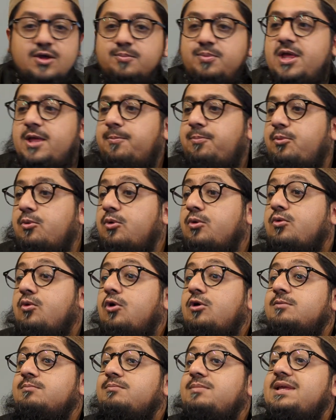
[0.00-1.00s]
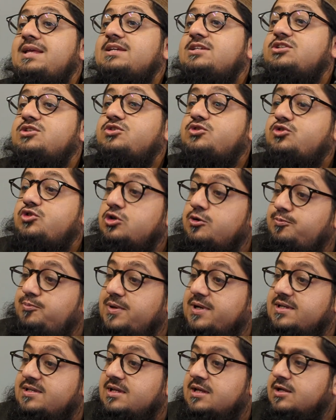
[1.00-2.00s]
People will call me
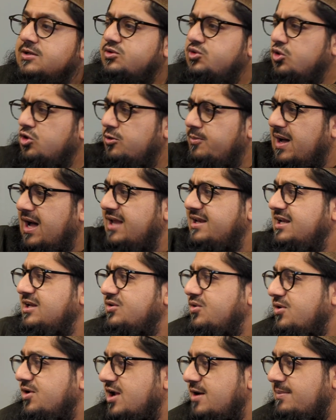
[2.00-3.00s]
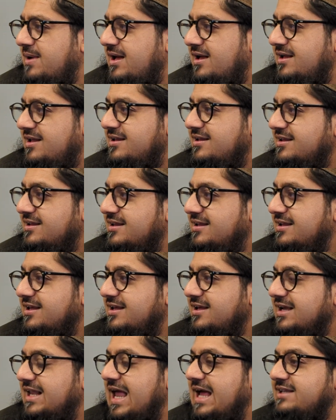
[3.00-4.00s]
stupid. Tuba lil ghuraba.
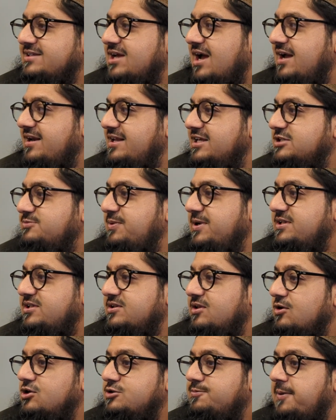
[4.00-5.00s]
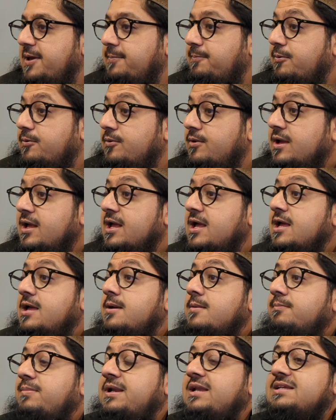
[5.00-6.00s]
Glad tidings be to those people.
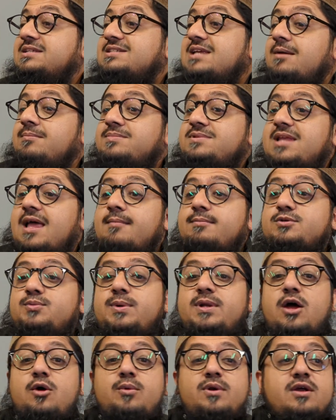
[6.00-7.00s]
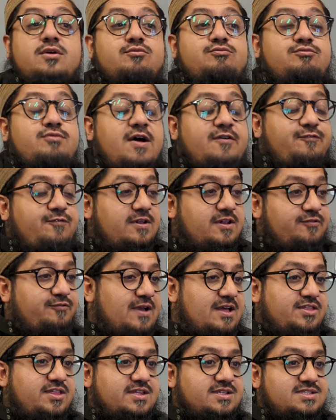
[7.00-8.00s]
But sometimes we don't want to ruffle
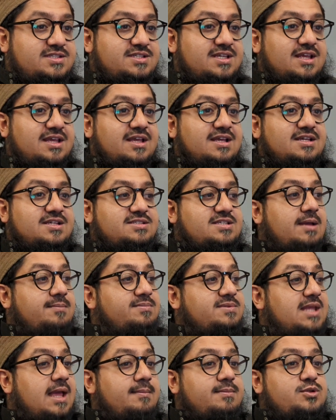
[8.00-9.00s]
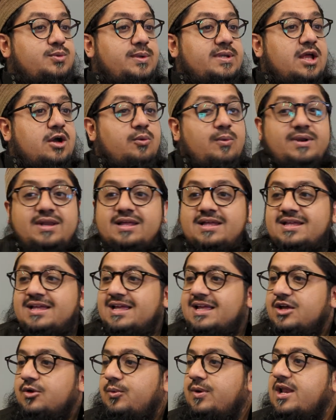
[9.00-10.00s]
feathers. Sometimes we don't want
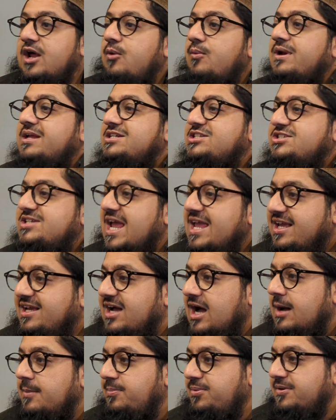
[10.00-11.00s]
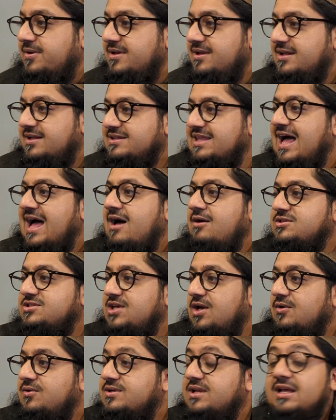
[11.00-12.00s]
to shake up the
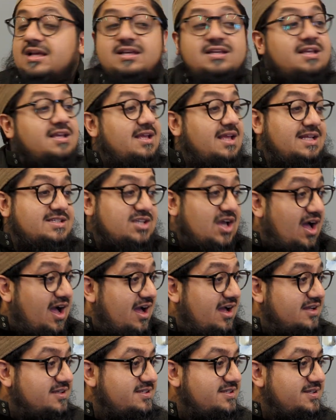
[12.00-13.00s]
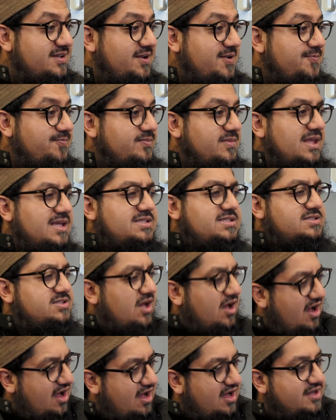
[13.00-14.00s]
household. It's hard. This is
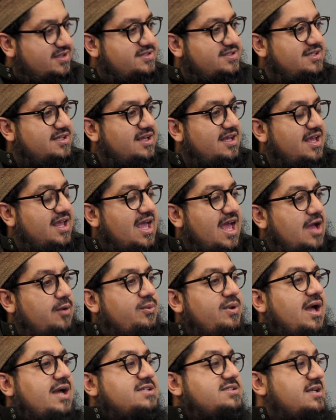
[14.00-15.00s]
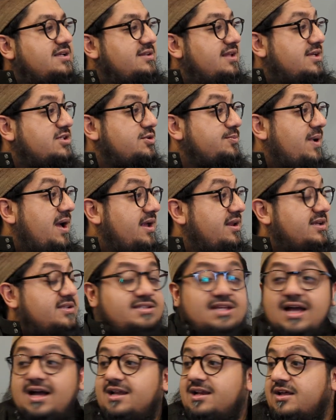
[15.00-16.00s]
hard. And we ask Allah subhanahu wa
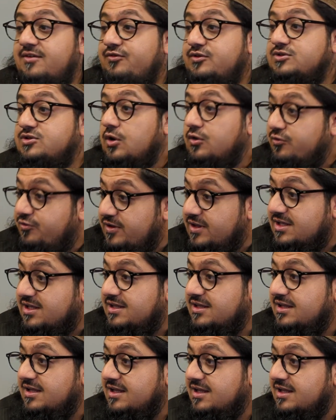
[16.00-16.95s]
ta'ala for tawfiq.